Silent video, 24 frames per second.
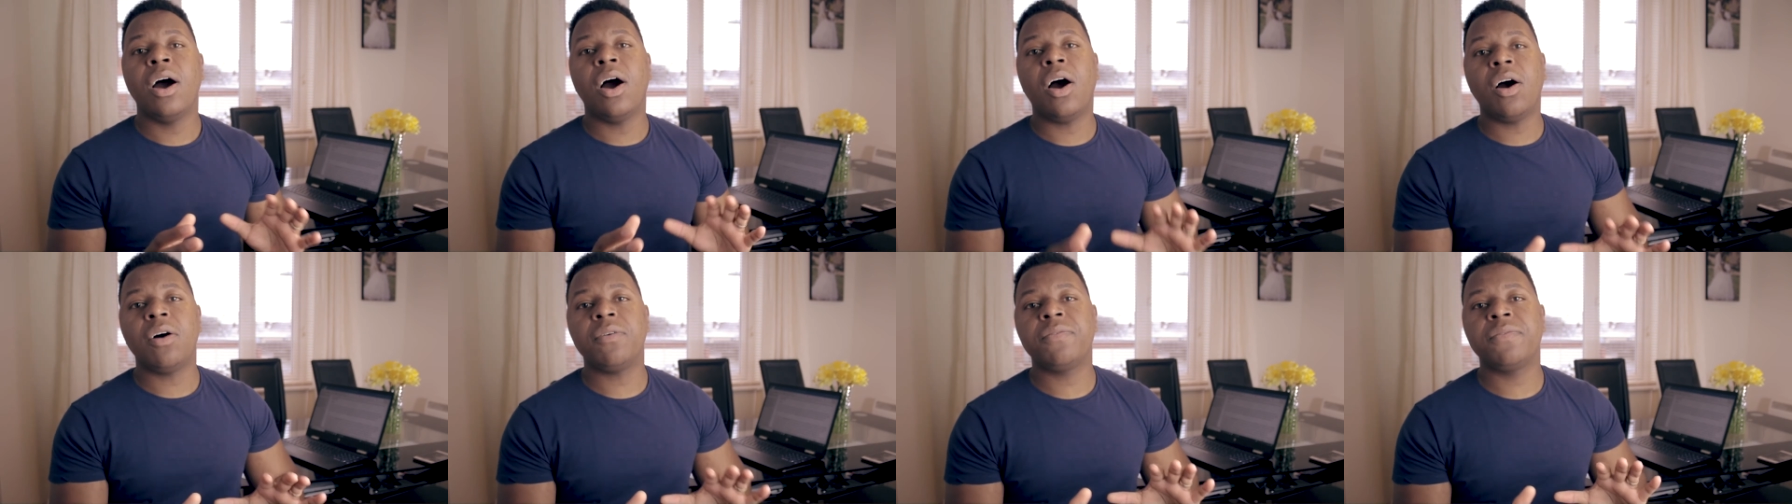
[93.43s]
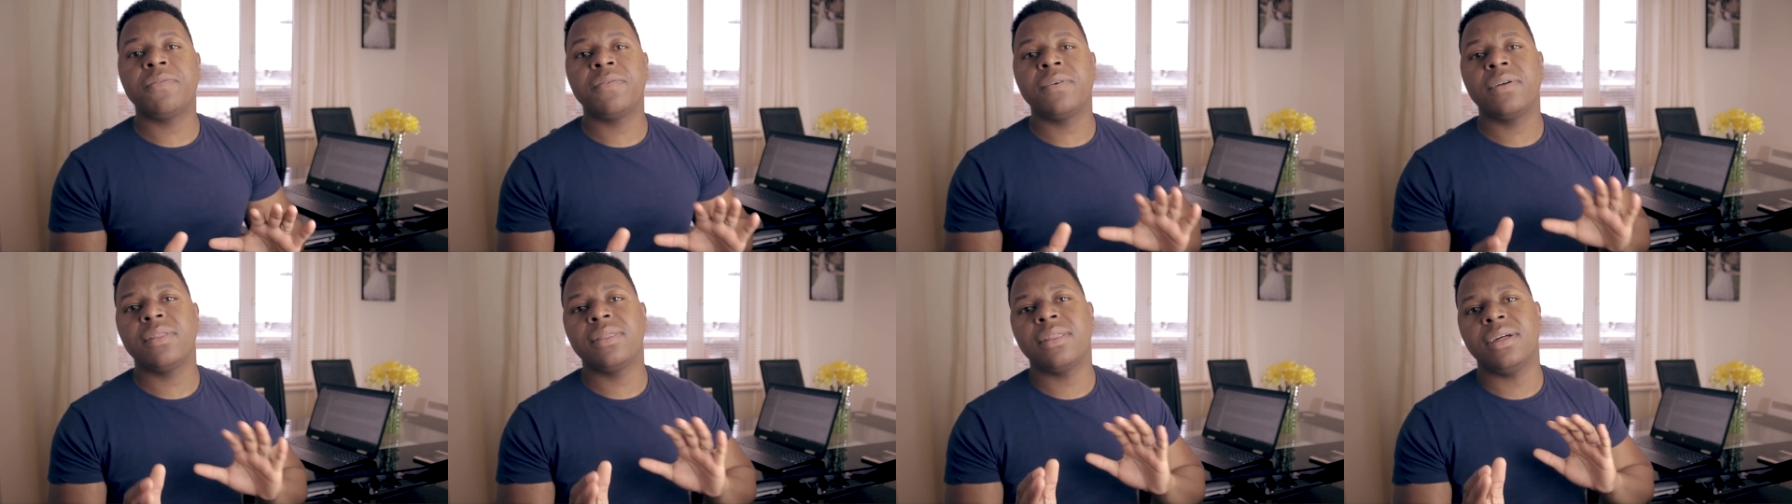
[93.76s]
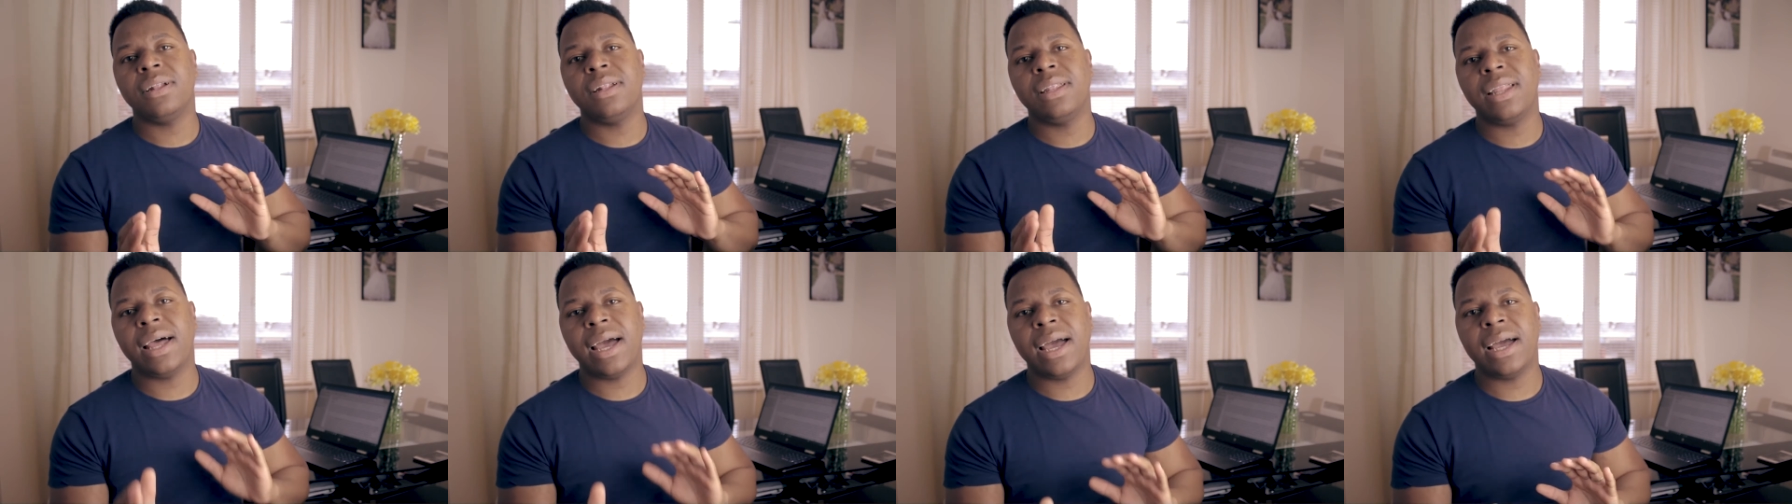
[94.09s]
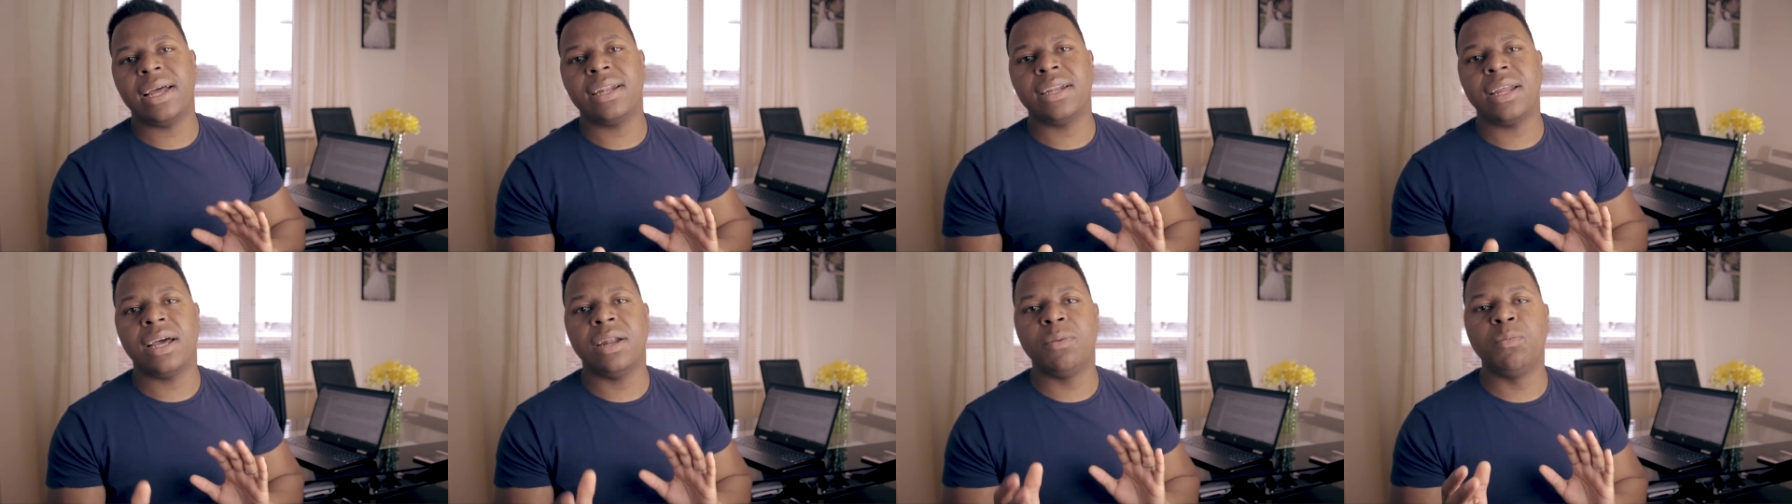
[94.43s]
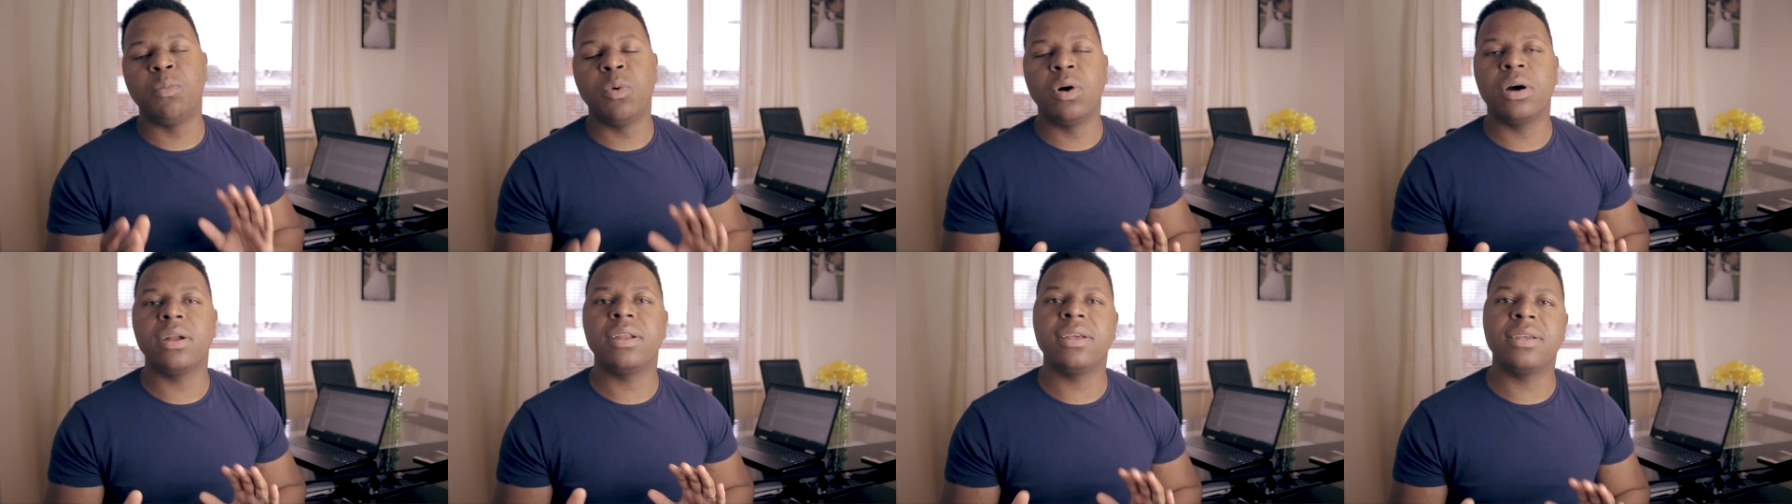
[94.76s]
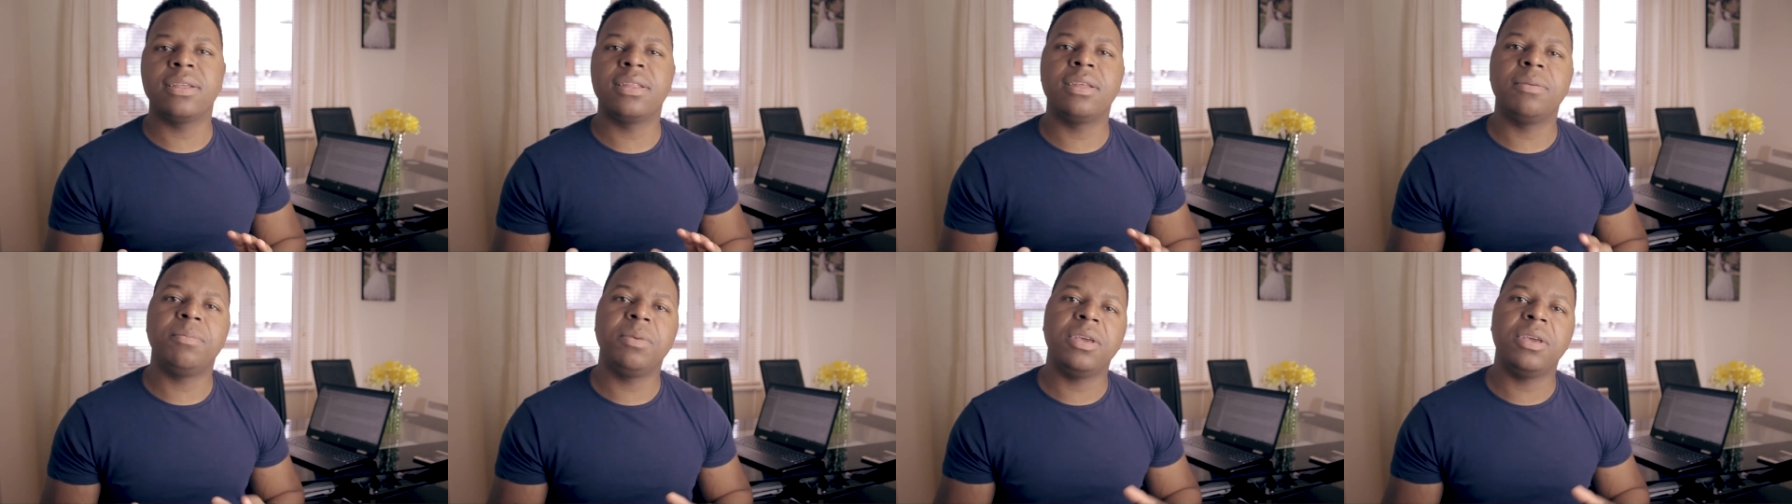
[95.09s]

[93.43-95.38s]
of the land and what is to